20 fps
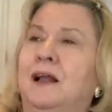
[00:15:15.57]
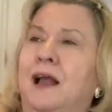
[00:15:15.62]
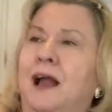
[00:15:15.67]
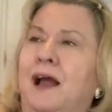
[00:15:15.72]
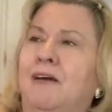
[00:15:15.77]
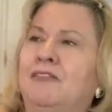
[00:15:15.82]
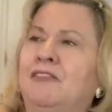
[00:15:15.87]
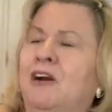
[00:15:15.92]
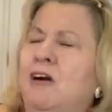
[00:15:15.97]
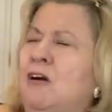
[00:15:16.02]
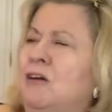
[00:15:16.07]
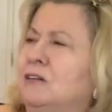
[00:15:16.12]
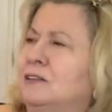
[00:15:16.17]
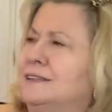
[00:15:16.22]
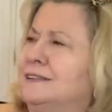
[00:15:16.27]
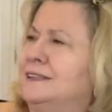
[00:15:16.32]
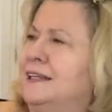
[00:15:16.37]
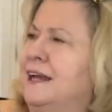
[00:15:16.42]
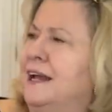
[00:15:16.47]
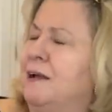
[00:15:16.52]
i've
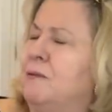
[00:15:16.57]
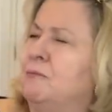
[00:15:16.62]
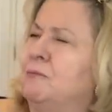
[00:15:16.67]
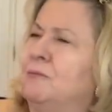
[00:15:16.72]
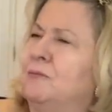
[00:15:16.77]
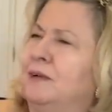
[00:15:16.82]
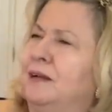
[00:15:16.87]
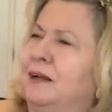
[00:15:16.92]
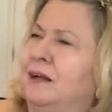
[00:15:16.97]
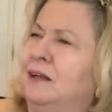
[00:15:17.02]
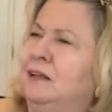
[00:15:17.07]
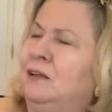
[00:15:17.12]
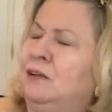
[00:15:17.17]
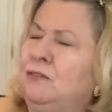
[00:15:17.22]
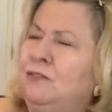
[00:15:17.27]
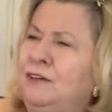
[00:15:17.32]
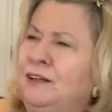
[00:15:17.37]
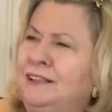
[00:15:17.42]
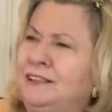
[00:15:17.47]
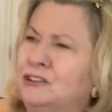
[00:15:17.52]
got um a
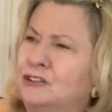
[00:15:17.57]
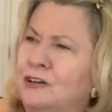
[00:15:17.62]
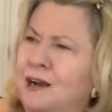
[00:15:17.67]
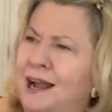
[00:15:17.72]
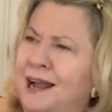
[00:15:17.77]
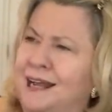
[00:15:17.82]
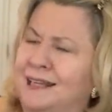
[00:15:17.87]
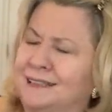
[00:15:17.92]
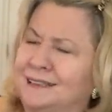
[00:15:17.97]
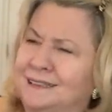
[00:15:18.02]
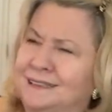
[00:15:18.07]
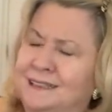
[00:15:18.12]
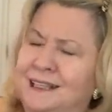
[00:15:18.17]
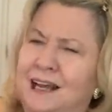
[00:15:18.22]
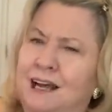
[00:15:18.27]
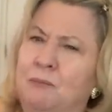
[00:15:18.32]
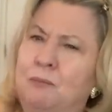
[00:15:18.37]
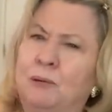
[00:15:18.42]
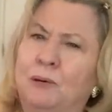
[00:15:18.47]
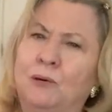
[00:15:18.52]
lovely dress that
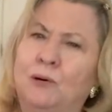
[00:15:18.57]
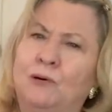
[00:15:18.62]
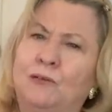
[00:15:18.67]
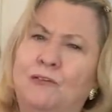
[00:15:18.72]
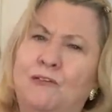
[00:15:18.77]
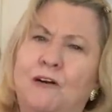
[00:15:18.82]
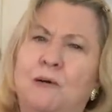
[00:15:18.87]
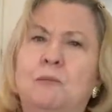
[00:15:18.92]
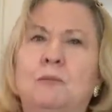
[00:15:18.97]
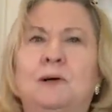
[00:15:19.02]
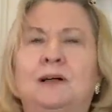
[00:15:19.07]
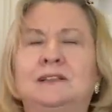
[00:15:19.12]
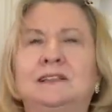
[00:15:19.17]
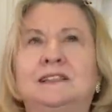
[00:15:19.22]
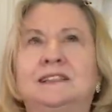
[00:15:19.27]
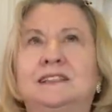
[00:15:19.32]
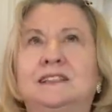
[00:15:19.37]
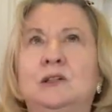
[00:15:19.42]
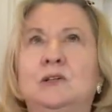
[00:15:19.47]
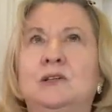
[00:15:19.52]
I bought from
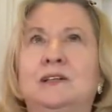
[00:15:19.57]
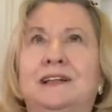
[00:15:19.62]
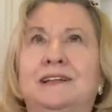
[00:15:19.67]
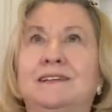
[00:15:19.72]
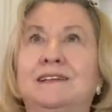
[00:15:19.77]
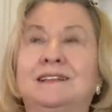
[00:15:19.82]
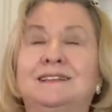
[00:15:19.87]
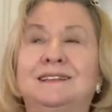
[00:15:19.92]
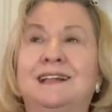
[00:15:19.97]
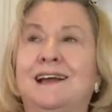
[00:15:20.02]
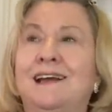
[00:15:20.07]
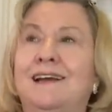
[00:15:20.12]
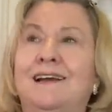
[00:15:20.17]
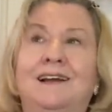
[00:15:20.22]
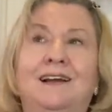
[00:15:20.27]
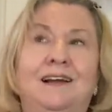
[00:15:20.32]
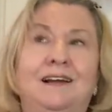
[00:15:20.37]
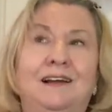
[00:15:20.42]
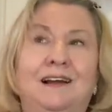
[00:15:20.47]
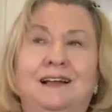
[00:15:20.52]
Monsoon in the sale.
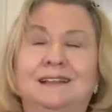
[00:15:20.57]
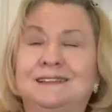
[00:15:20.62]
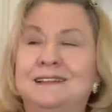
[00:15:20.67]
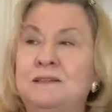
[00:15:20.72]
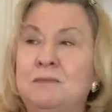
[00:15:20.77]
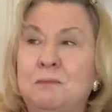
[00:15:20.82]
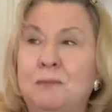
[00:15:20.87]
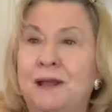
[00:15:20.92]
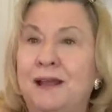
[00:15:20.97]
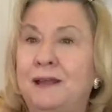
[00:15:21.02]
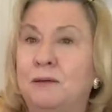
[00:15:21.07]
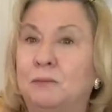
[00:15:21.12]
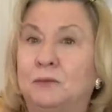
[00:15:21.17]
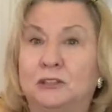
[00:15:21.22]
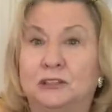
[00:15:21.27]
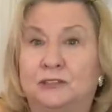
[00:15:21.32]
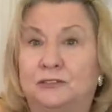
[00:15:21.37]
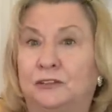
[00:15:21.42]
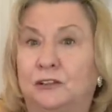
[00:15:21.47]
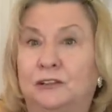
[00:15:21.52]
I, I didn't pay
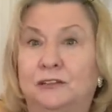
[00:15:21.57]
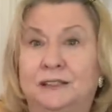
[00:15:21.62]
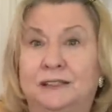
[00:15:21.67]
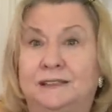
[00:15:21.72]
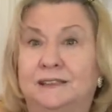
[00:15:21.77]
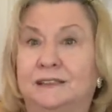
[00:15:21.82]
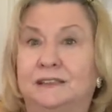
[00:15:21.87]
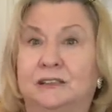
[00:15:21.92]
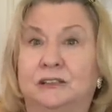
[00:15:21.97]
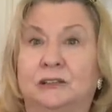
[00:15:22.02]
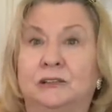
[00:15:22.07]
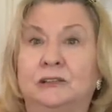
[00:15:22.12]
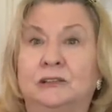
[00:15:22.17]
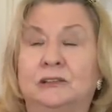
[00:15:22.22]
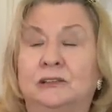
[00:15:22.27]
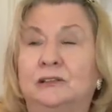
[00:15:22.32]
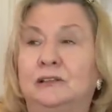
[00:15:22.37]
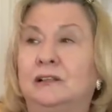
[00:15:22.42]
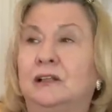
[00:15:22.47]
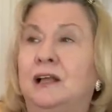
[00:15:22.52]
much for it at
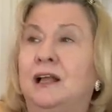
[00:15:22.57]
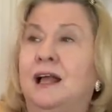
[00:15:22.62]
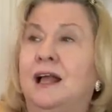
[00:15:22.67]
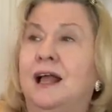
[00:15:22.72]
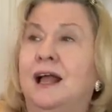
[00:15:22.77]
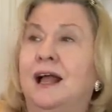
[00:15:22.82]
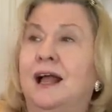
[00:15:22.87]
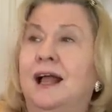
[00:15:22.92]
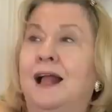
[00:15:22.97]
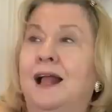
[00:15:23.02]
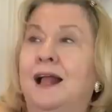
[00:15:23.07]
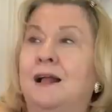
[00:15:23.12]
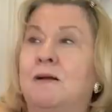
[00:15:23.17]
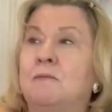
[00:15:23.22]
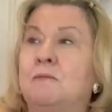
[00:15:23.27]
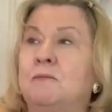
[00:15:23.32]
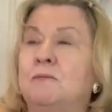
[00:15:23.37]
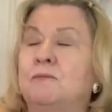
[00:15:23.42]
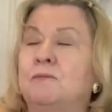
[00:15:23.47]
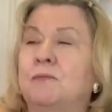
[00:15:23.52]
all
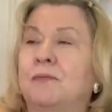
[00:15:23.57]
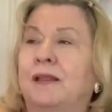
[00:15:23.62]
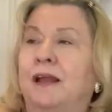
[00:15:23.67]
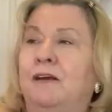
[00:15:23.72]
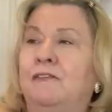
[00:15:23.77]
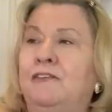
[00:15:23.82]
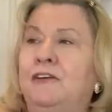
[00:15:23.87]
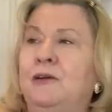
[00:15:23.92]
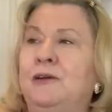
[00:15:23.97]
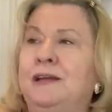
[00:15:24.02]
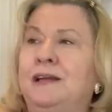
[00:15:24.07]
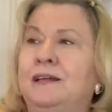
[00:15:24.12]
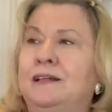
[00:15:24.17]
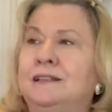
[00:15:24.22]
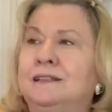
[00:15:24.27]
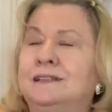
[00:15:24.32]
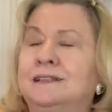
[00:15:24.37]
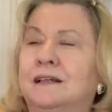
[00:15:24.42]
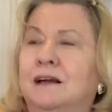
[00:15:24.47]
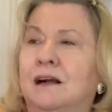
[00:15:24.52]
um, a few
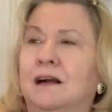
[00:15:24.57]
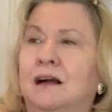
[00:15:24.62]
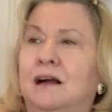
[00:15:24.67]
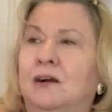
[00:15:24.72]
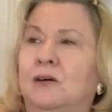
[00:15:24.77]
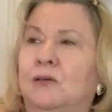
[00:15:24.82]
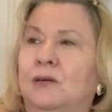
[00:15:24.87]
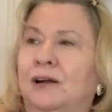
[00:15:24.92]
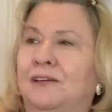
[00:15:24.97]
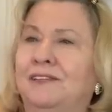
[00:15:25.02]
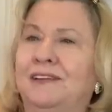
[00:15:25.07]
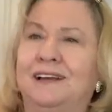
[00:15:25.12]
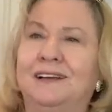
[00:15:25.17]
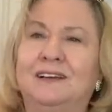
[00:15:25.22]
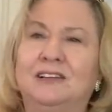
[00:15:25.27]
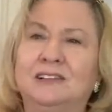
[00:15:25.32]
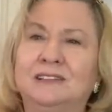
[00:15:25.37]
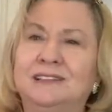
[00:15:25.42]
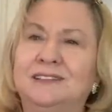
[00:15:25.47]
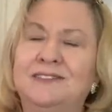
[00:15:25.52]
years ago. And then
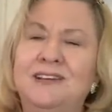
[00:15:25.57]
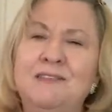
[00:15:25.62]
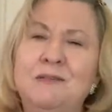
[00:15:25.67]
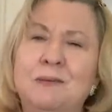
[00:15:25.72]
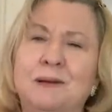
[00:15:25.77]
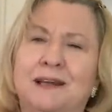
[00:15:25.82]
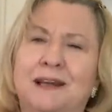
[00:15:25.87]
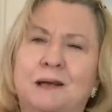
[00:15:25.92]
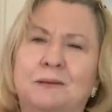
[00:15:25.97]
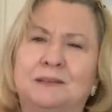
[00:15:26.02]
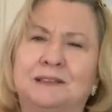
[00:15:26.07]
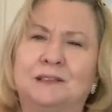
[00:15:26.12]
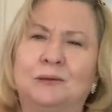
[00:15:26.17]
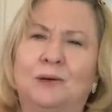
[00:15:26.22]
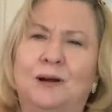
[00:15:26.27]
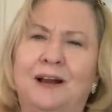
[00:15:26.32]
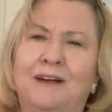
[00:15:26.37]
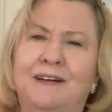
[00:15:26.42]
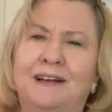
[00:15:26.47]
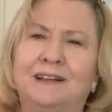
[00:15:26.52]
because I've never been able to
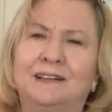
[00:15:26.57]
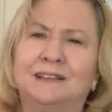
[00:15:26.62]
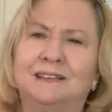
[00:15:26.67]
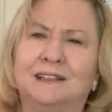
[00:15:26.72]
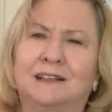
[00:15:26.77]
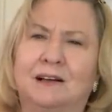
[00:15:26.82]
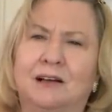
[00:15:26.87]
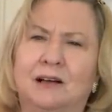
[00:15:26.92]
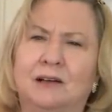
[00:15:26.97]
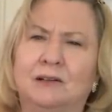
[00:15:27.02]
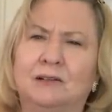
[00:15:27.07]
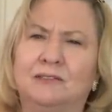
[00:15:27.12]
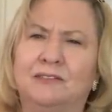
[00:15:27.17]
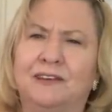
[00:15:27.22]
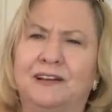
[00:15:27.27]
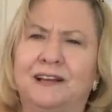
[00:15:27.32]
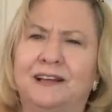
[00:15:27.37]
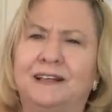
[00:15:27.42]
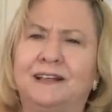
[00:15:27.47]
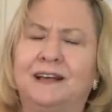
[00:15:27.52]
wear it because of
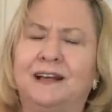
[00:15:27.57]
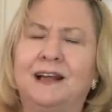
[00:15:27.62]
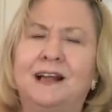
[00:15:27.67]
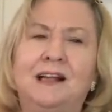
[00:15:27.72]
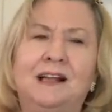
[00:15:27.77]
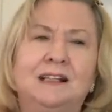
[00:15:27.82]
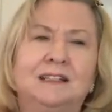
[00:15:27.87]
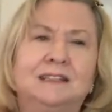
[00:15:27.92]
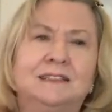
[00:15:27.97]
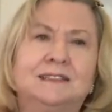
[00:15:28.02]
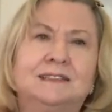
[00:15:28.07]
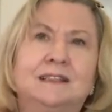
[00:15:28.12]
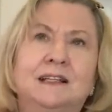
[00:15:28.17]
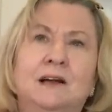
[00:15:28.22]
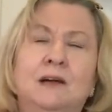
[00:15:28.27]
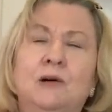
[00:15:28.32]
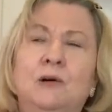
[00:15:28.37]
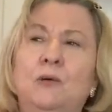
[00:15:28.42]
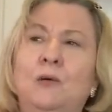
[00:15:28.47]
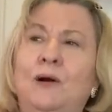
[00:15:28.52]
COVID.
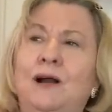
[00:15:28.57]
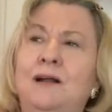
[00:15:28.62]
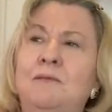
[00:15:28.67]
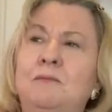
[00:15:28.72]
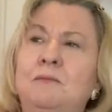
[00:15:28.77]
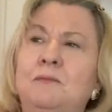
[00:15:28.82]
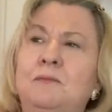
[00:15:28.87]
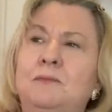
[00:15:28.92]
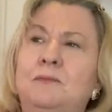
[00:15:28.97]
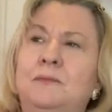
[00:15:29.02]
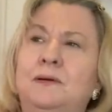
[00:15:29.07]
So um,